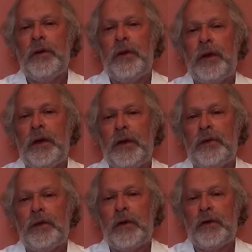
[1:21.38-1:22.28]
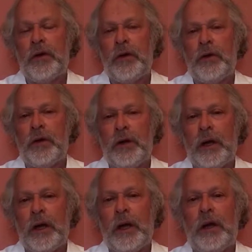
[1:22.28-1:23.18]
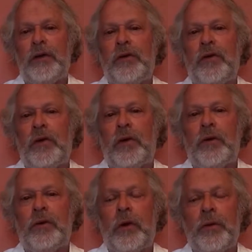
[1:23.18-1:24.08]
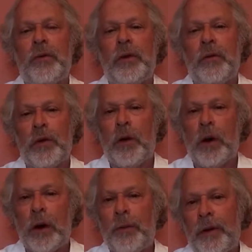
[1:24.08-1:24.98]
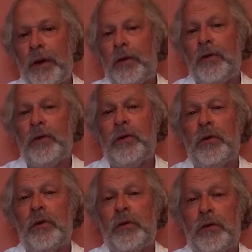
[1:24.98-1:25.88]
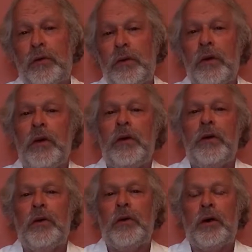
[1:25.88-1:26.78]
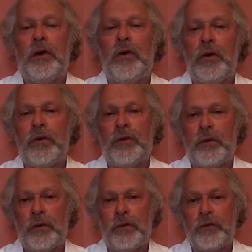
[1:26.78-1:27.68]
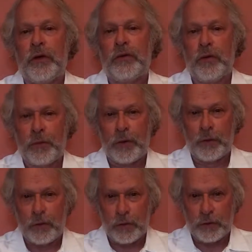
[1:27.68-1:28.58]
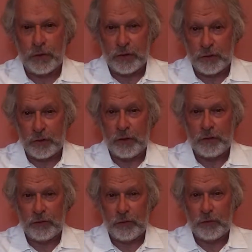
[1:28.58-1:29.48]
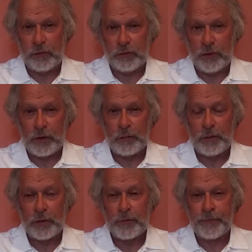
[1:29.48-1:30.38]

The serotonin and your dopamine will go up, and your your uh, cortisol, your stress hormone, will decrease doing this therapy.